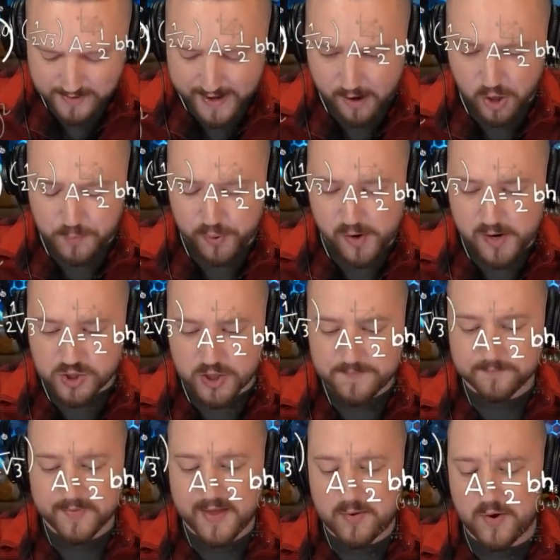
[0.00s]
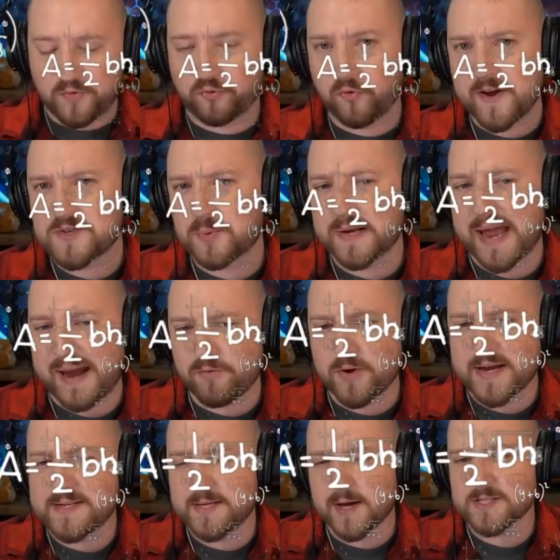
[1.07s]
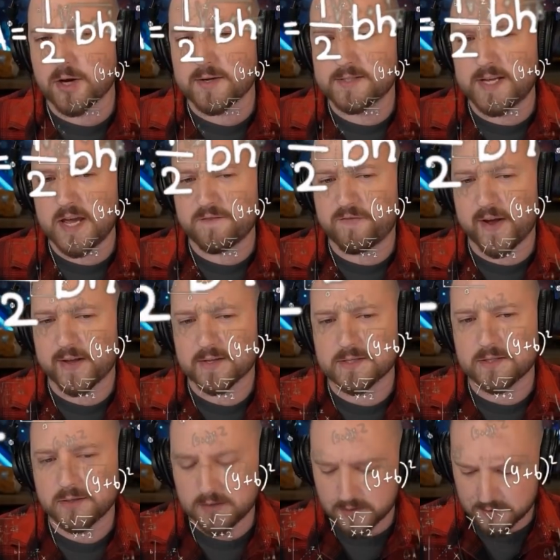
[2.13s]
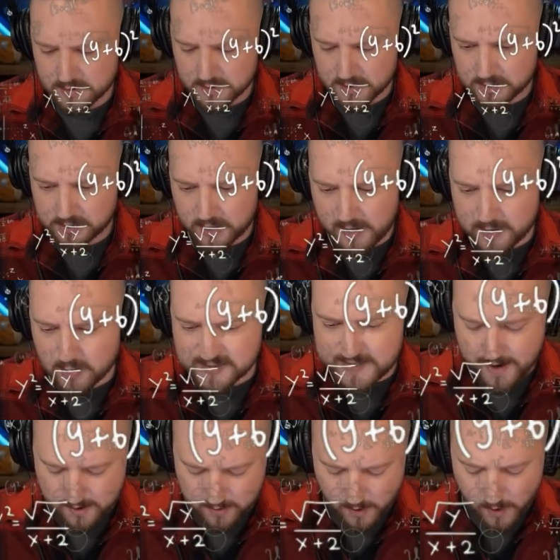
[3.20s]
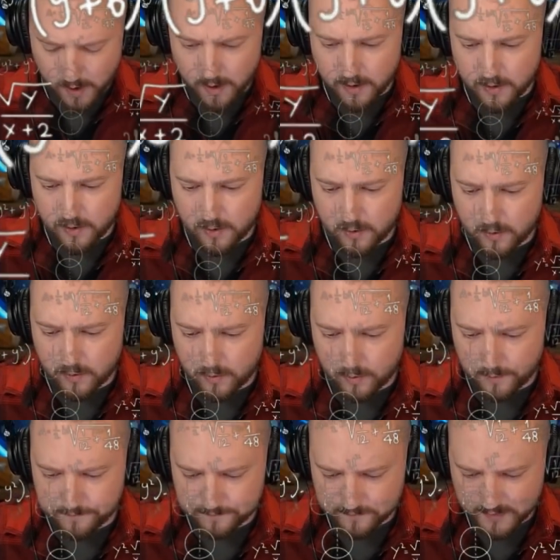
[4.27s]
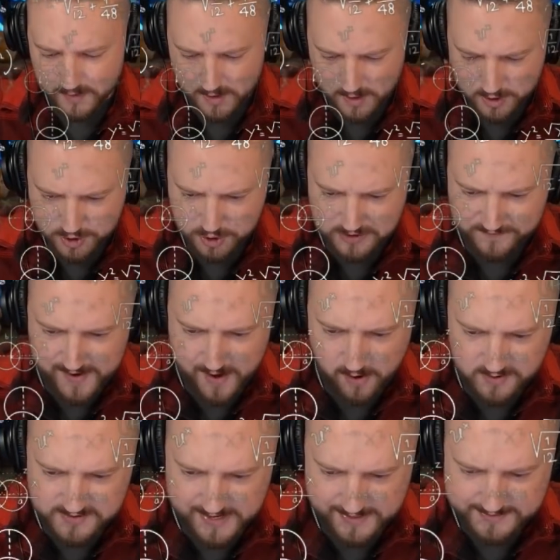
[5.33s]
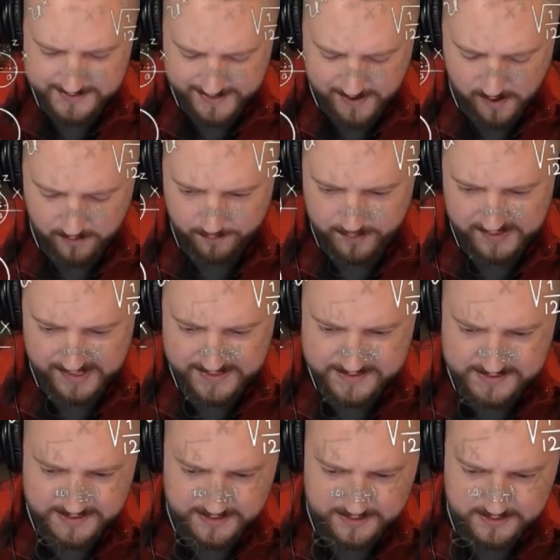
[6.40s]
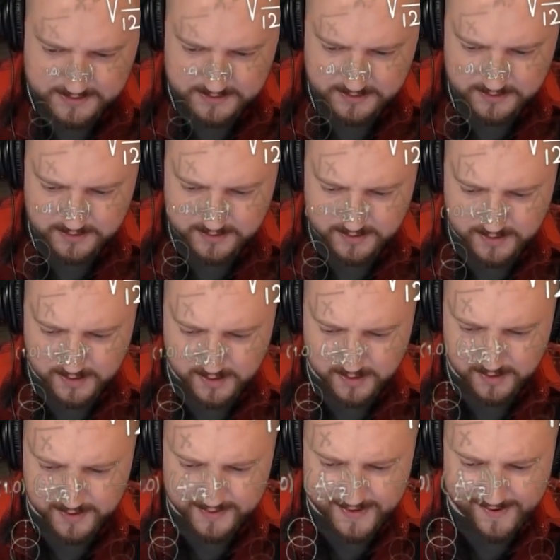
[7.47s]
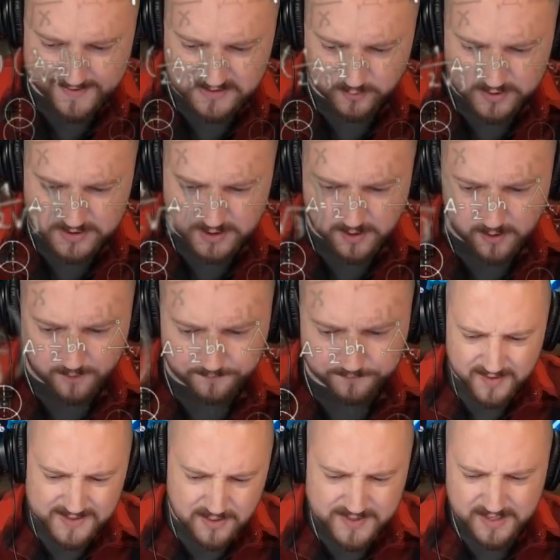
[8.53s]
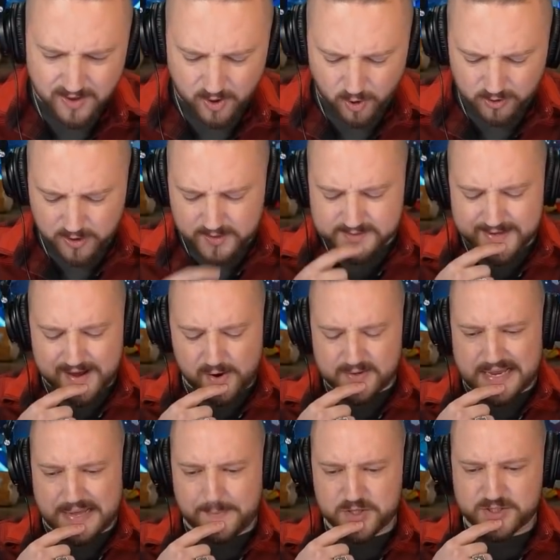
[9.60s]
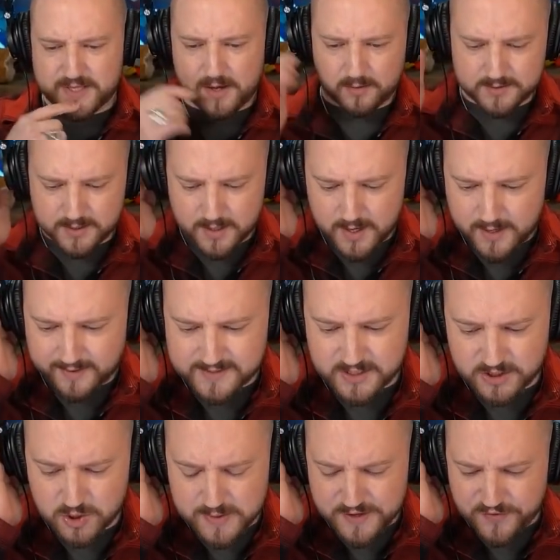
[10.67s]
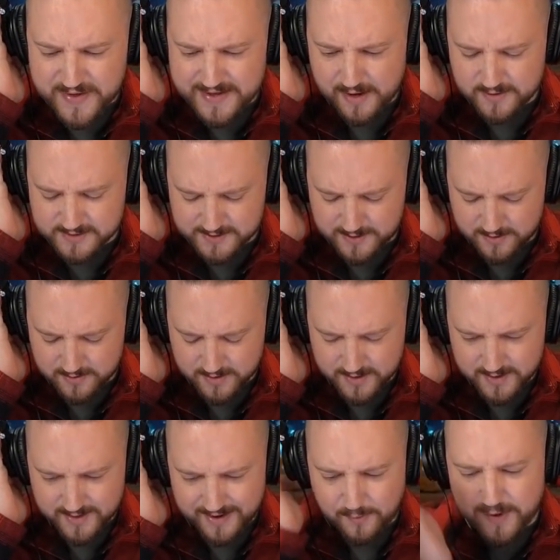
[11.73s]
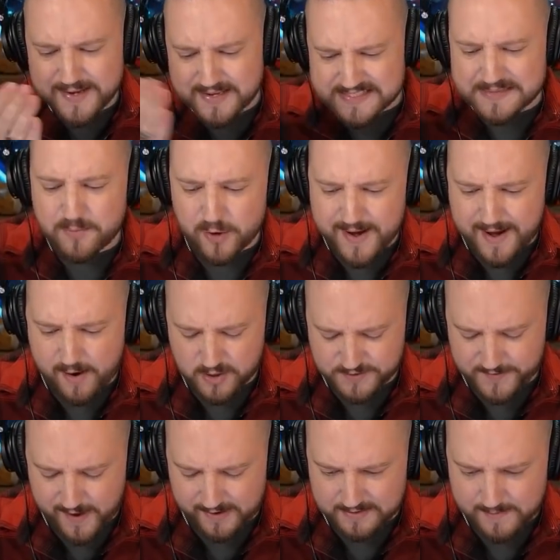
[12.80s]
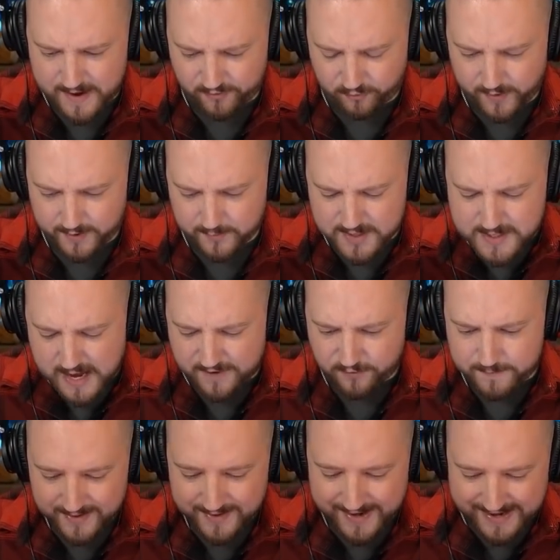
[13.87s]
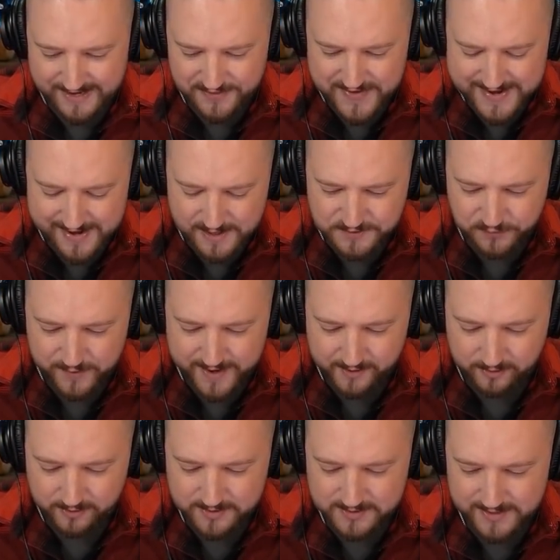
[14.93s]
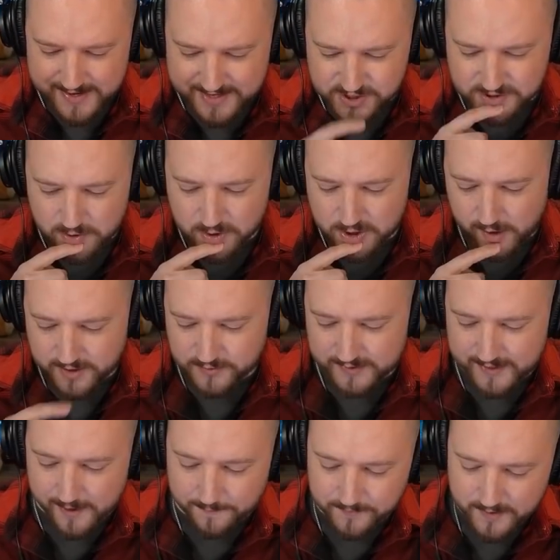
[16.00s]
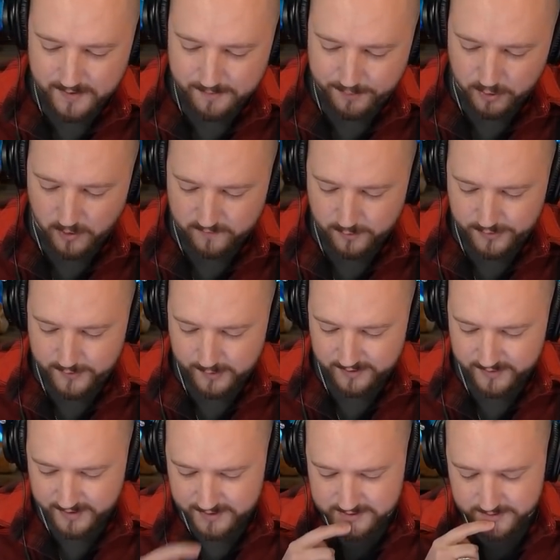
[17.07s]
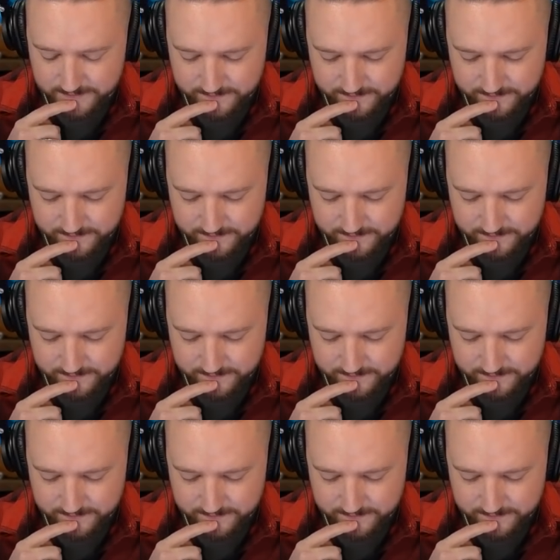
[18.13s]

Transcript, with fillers: counter push, we freeze whatever he does on defense. Log goes down, oh! Should have arrows that down, but I didn't. Uh, and as a result, don't get a whole lot of tower damage dealt. Does he do anything else here? I want to get some more arrows value, my friend. What do you got for me? Anything else for arrows? Nah, let's just go guards right now. Pull it over with one of these.